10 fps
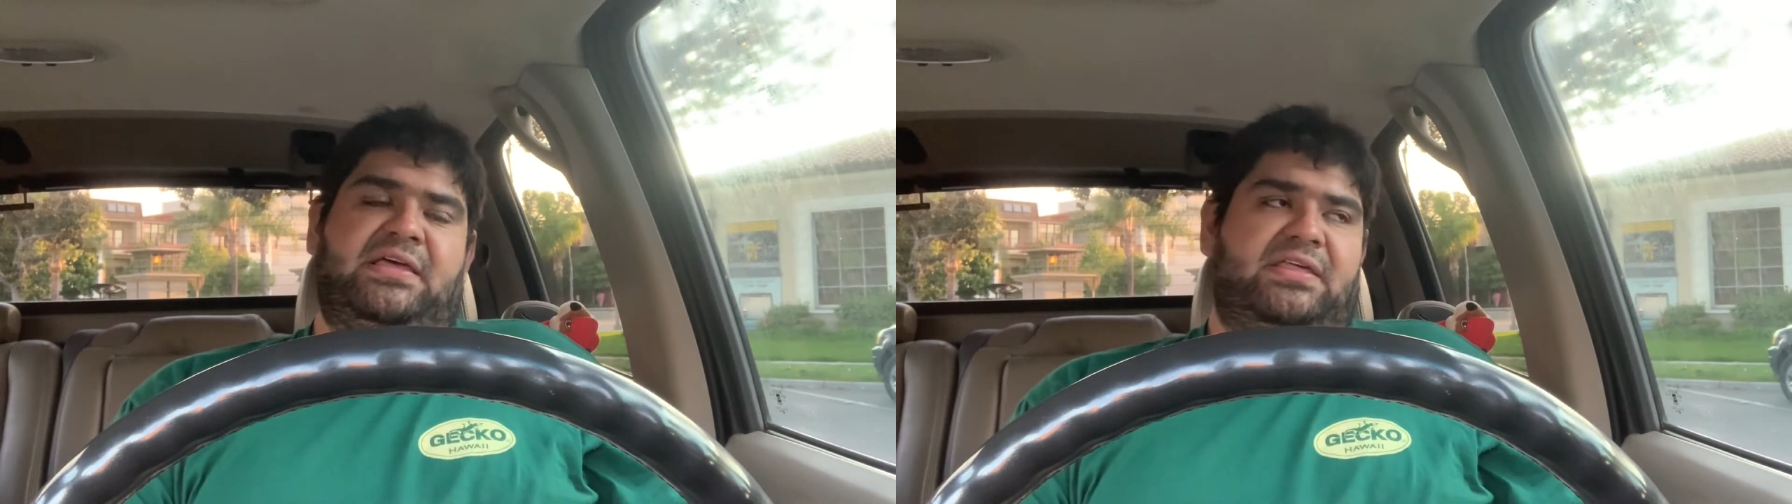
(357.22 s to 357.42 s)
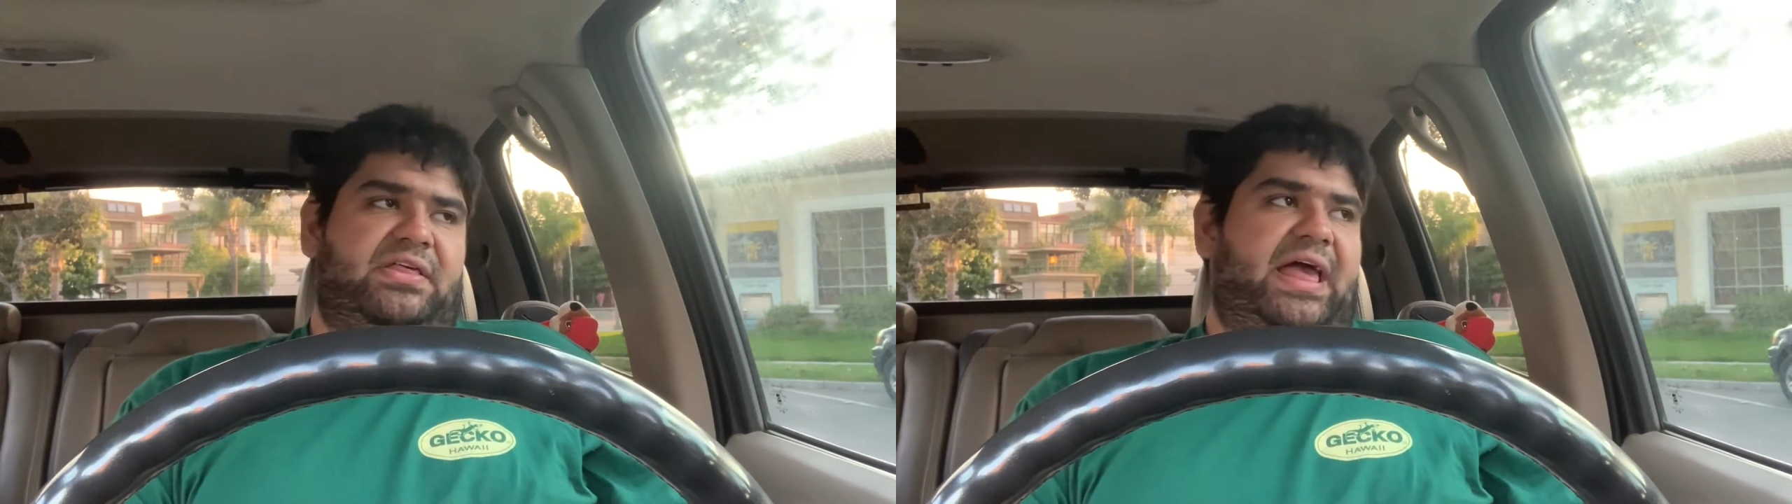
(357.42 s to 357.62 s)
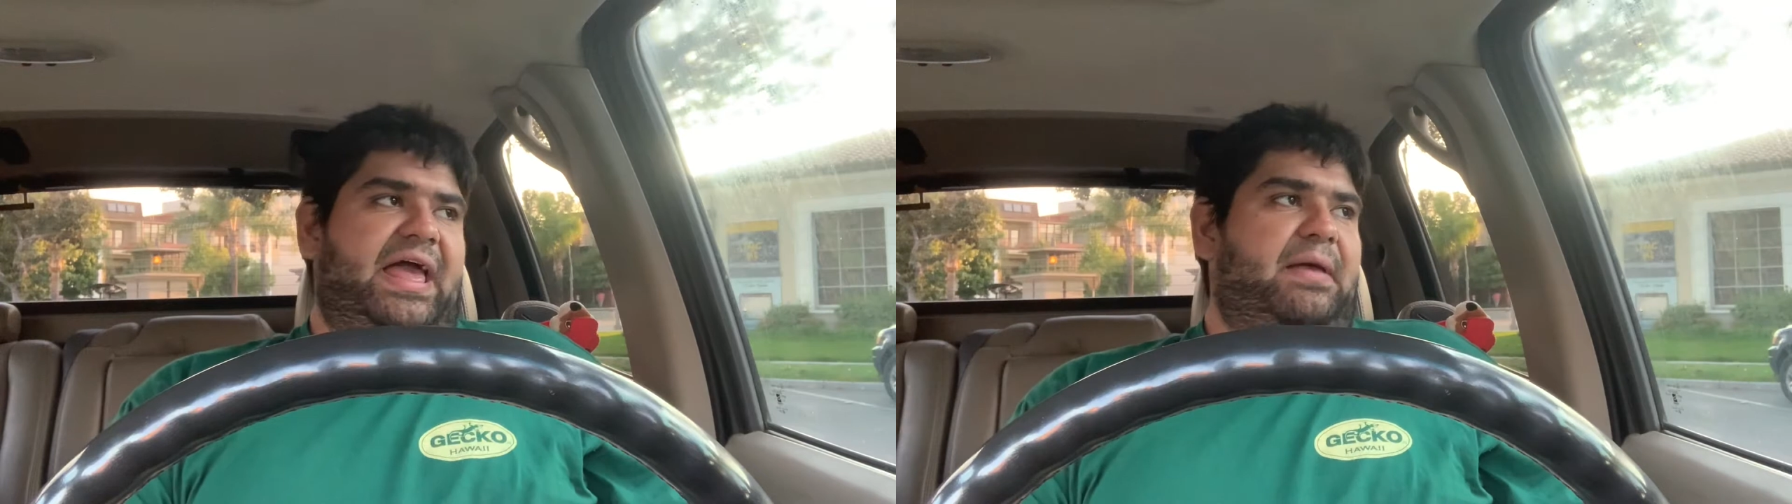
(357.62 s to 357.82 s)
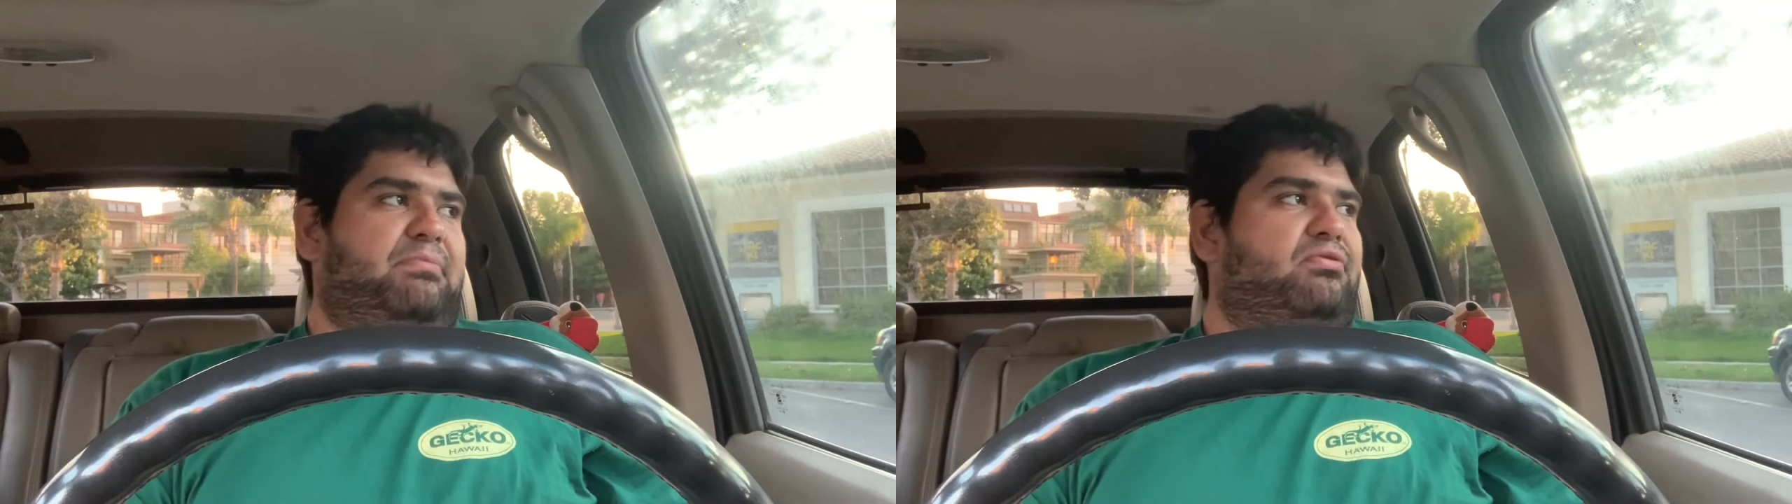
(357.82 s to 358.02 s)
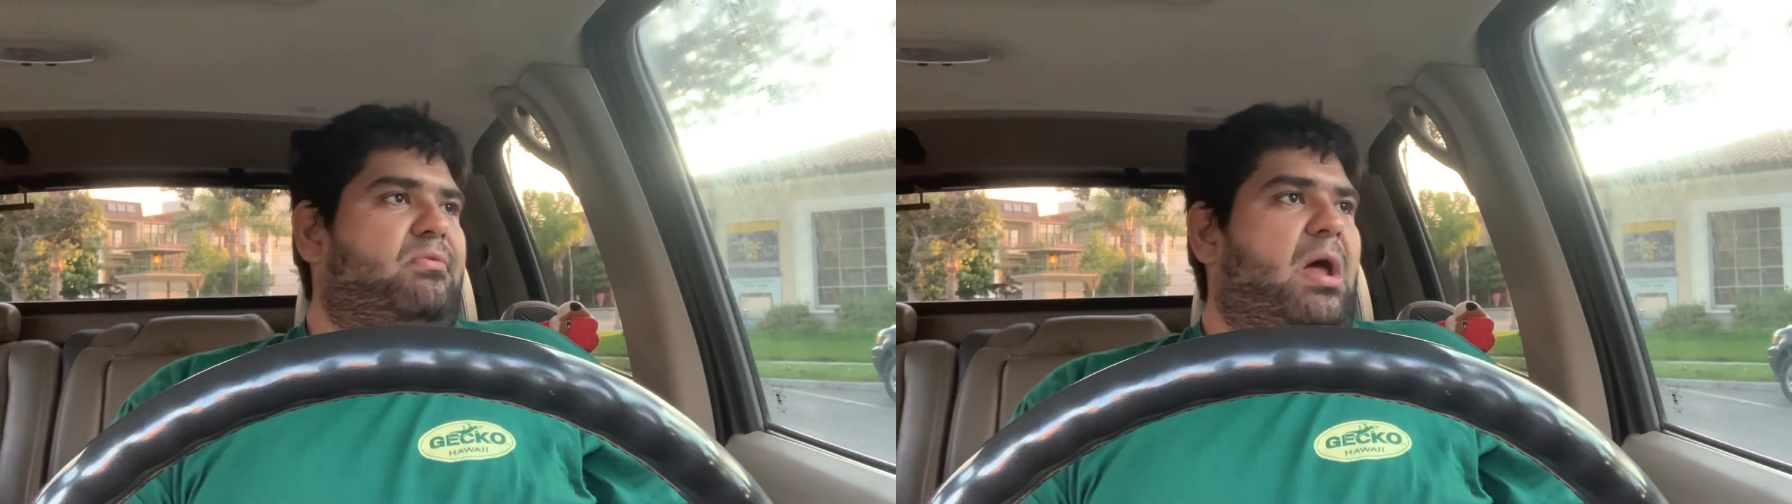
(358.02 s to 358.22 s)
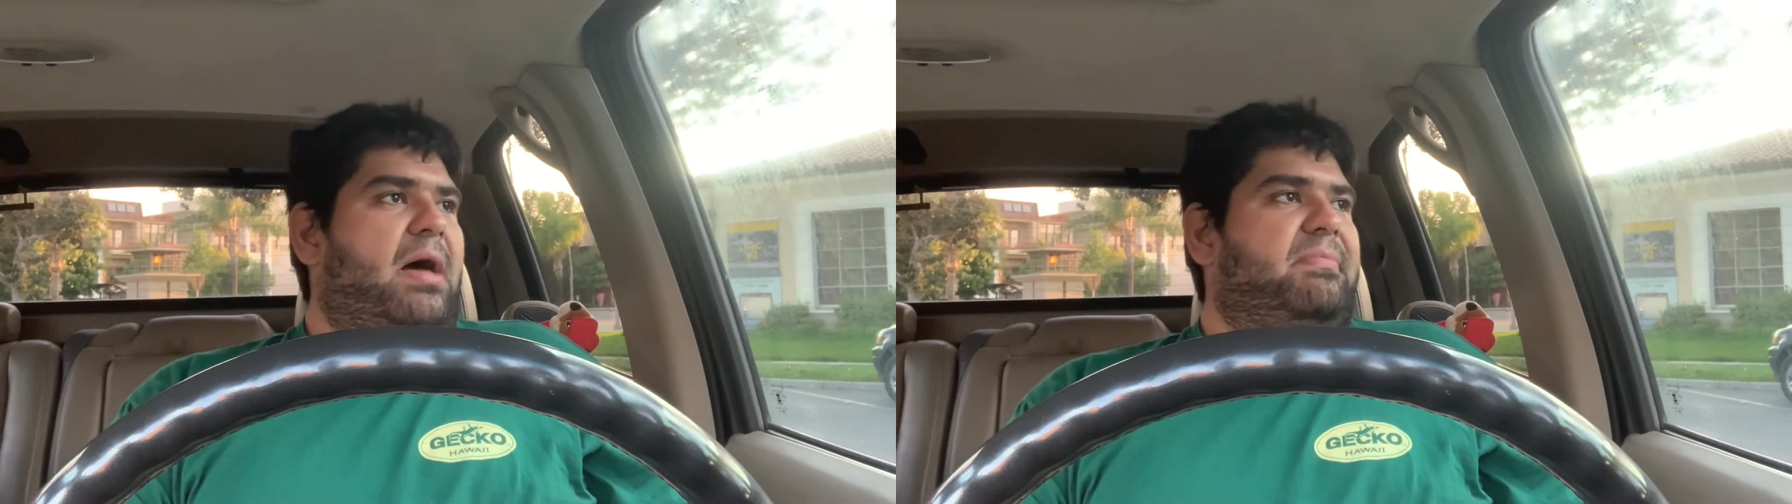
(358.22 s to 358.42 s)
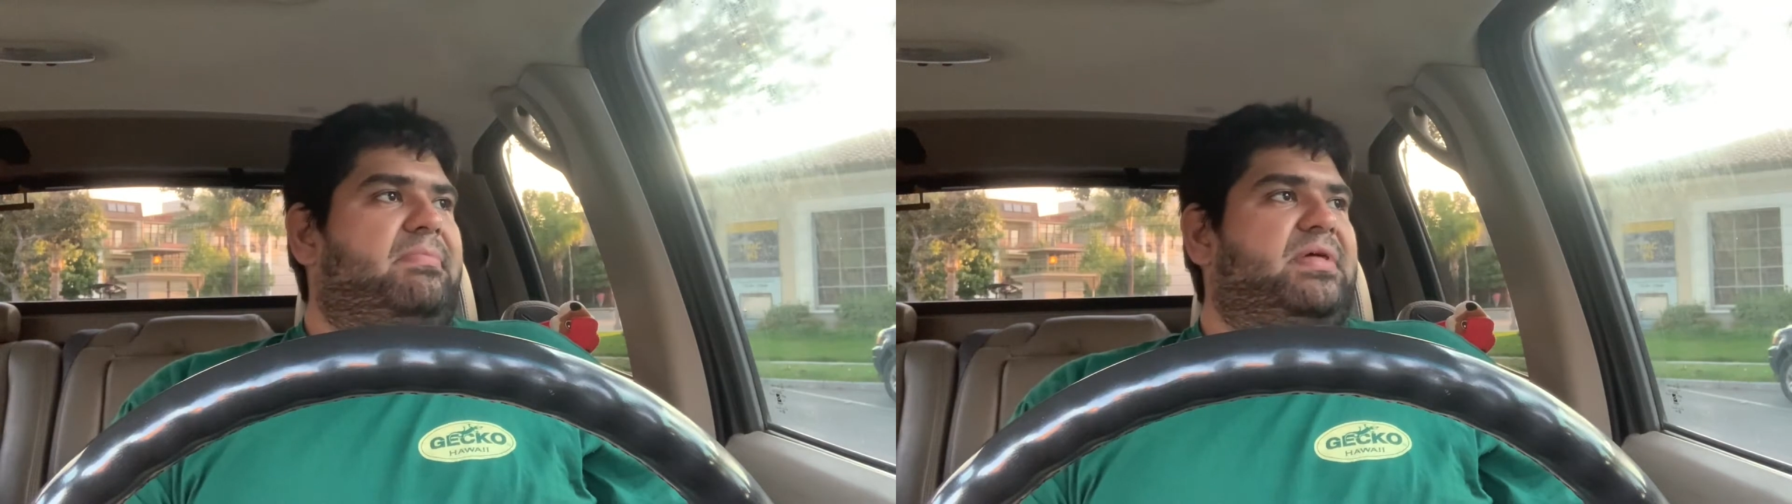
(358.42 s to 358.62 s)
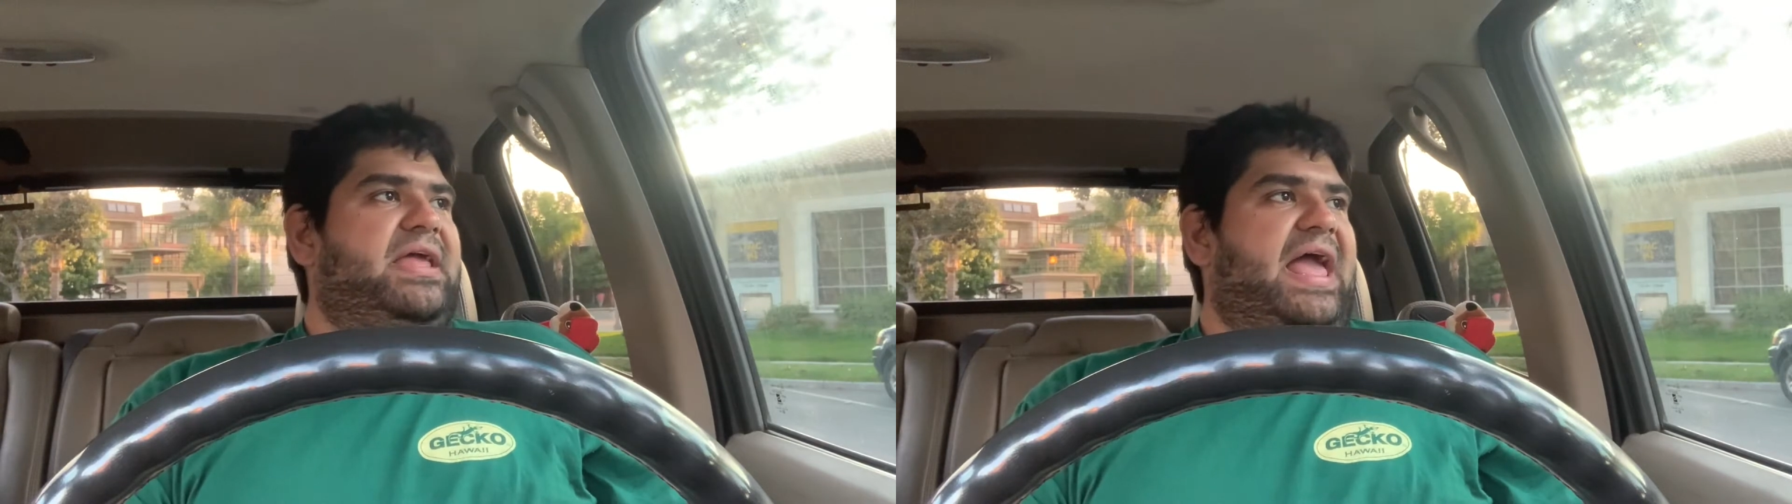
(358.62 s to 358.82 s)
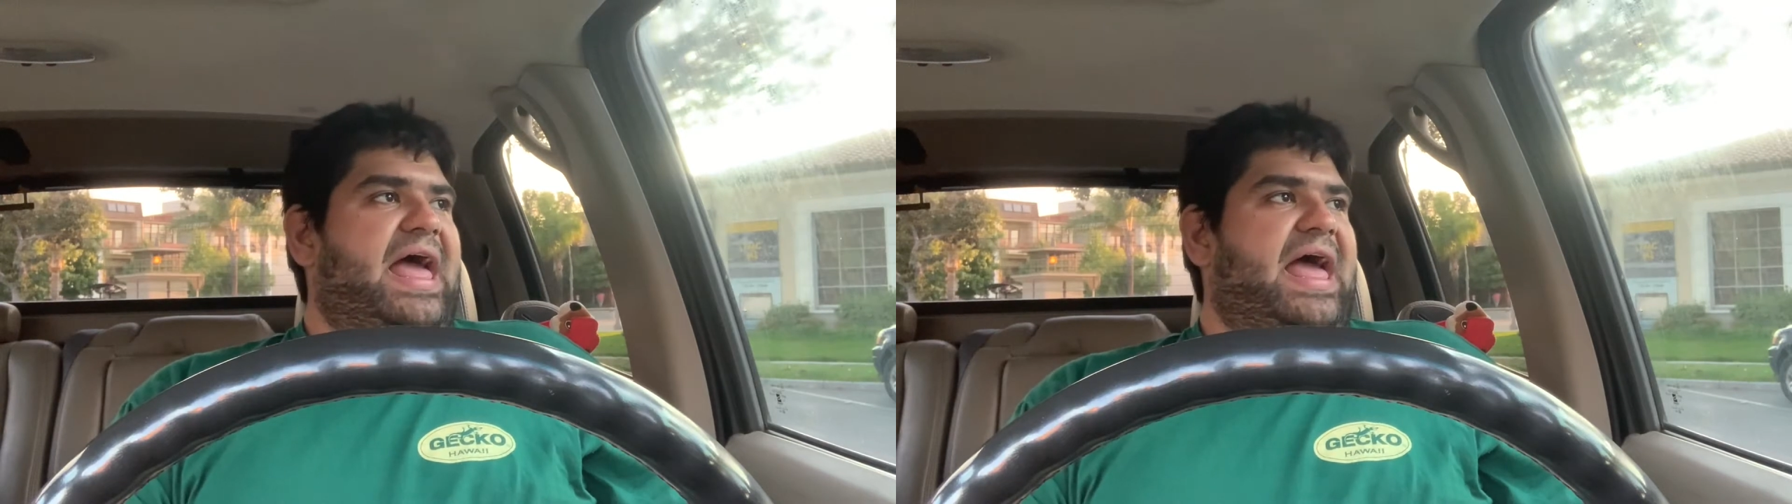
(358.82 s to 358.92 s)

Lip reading: that probably